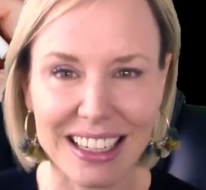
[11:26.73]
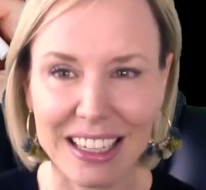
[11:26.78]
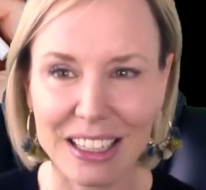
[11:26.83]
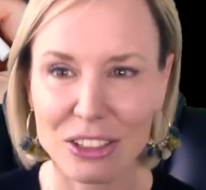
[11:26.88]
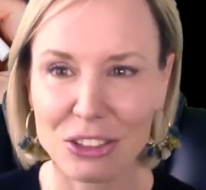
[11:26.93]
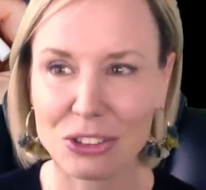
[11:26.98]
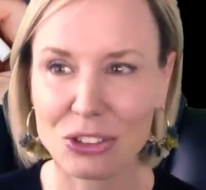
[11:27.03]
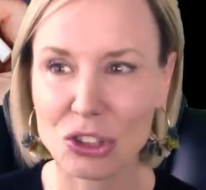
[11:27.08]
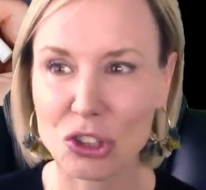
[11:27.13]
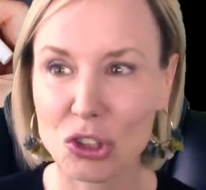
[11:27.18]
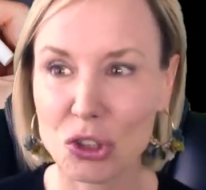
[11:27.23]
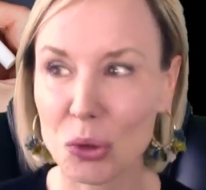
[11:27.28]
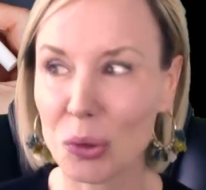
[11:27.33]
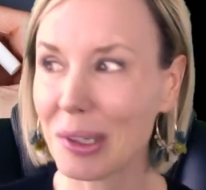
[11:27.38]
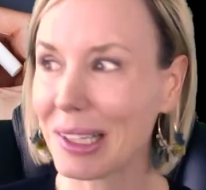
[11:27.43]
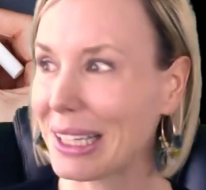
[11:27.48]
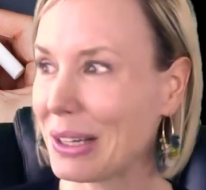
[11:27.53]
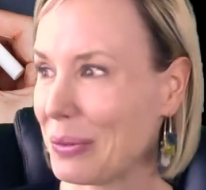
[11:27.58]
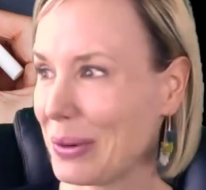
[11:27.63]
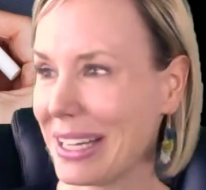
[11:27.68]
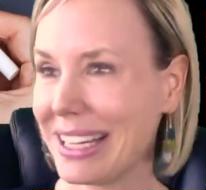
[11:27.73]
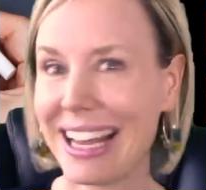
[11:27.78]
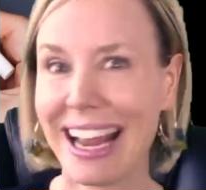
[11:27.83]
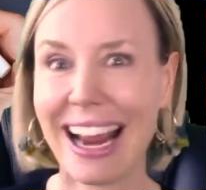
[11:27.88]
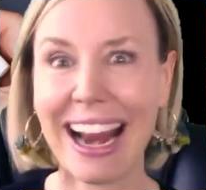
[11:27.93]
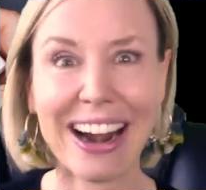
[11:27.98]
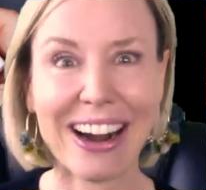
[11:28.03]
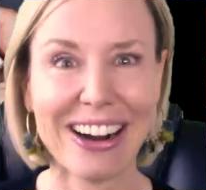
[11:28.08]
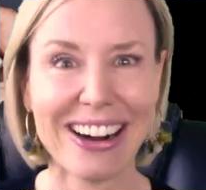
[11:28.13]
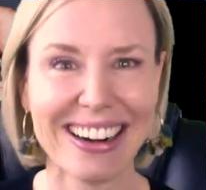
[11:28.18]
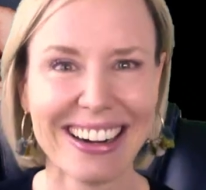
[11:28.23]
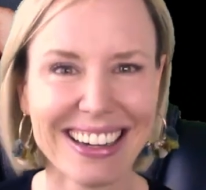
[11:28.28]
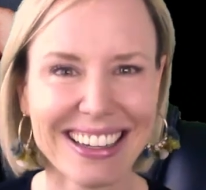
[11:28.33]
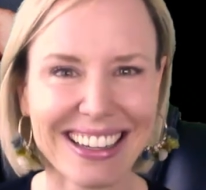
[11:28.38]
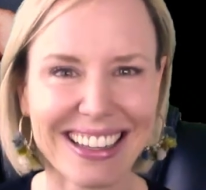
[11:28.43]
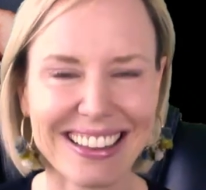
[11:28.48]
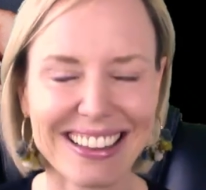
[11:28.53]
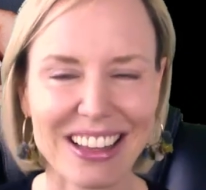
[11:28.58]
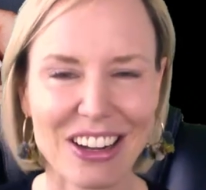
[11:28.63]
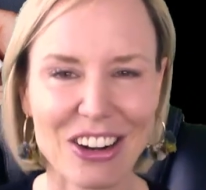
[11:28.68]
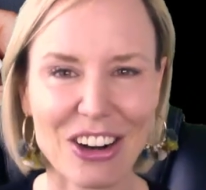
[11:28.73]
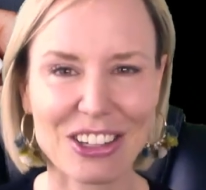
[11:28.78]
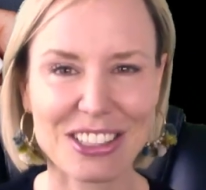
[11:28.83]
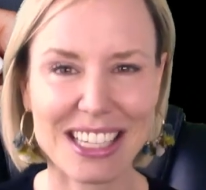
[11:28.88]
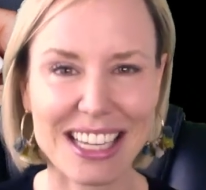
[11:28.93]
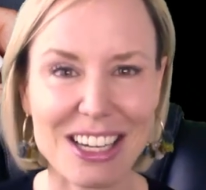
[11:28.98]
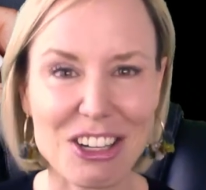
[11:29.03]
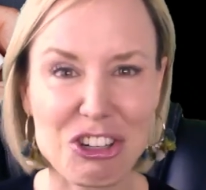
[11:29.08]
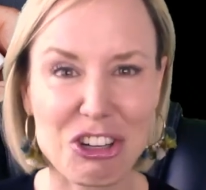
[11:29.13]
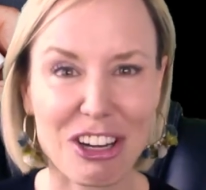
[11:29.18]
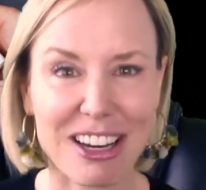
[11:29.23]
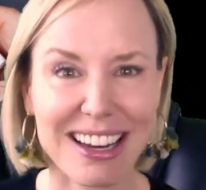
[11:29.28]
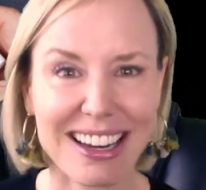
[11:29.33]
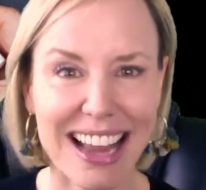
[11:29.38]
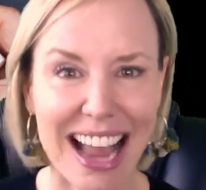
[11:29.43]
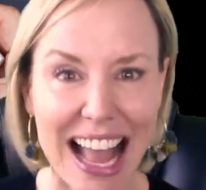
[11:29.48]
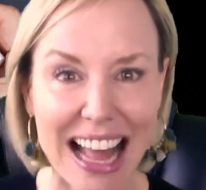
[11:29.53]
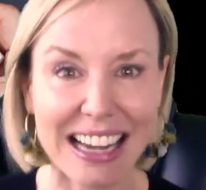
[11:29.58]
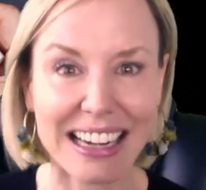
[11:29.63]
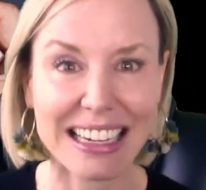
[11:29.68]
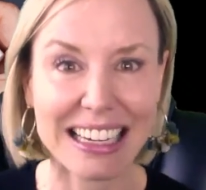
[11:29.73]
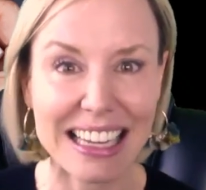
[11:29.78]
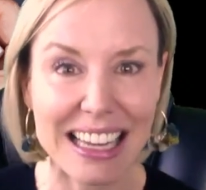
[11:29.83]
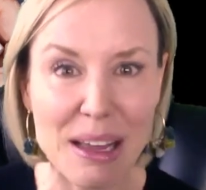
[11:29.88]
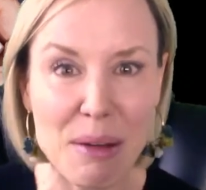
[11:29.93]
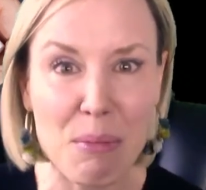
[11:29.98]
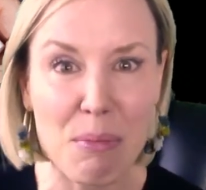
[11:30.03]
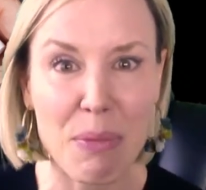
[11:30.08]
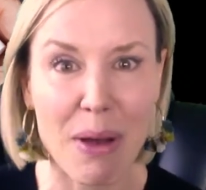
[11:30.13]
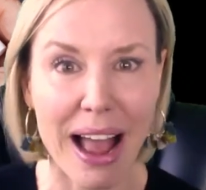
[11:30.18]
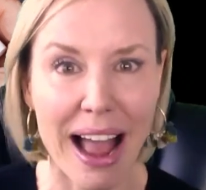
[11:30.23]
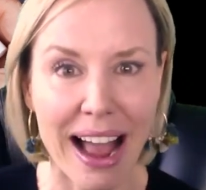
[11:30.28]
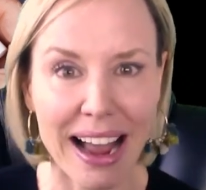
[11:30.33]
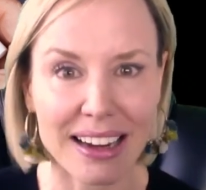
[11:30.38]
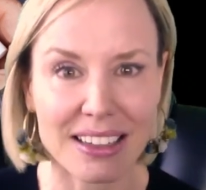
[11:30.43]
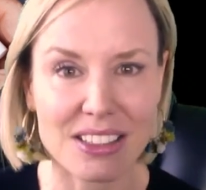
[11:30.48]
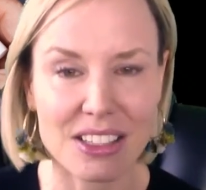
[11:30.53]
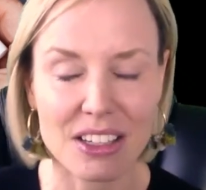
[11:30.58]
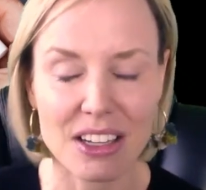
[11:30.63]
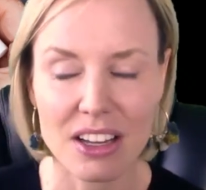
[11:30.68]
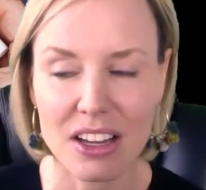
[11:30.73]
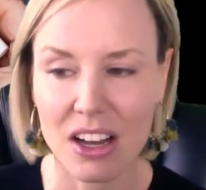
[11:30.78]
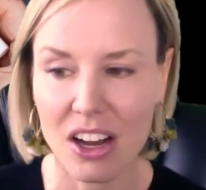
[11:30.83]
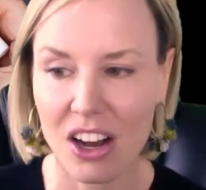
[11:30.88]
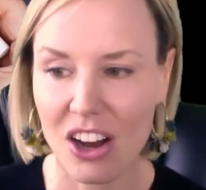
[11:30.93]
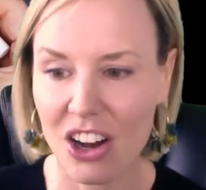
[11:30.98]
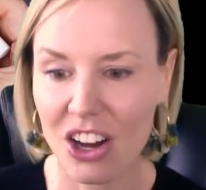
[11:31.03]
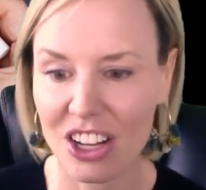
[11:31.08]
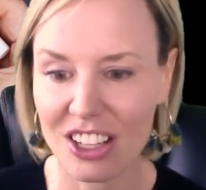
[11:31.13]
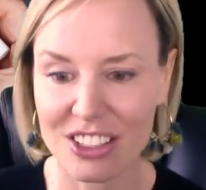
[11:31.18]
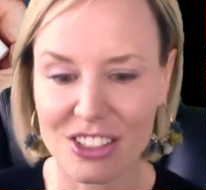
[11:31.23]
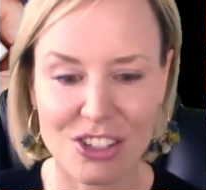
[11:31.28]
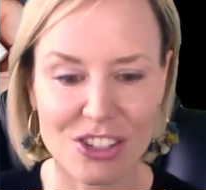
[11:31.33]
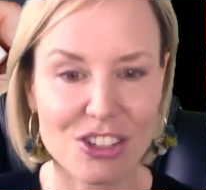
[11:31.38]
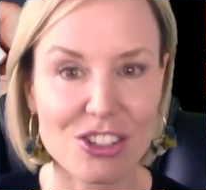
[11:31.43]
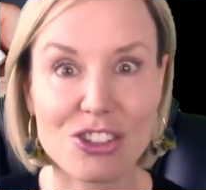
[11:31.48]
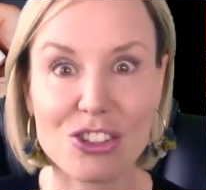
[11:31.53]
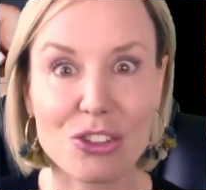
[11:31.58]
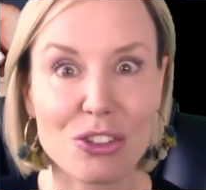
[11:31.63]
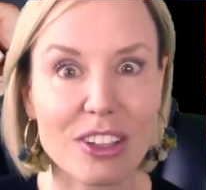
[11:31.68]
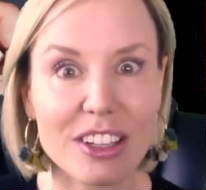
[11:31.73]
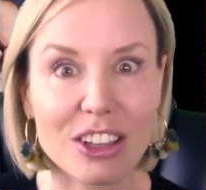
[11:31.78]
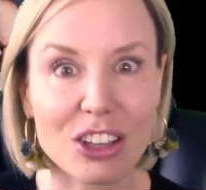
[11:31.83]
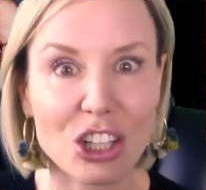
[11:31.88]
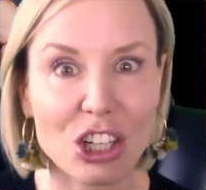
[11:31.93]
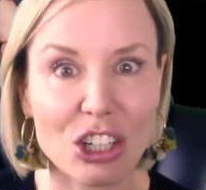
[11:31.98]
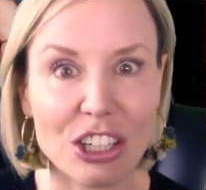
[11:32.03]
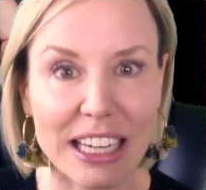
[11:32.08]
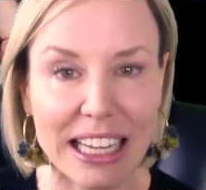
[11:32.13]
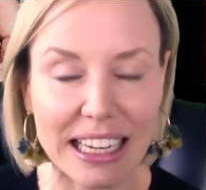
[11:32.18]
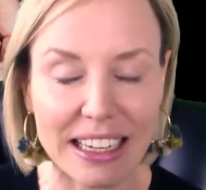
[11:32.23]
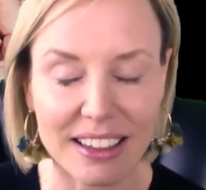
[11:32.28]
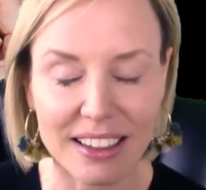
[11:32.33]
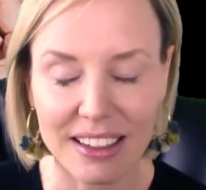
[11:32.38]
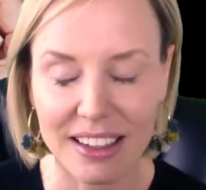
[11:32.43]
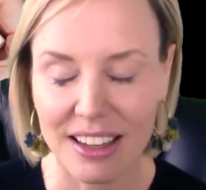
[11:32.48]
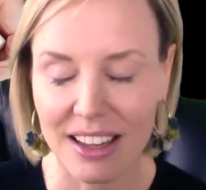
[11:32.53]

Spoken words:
And surely we care that our teaching had an impact on student learning.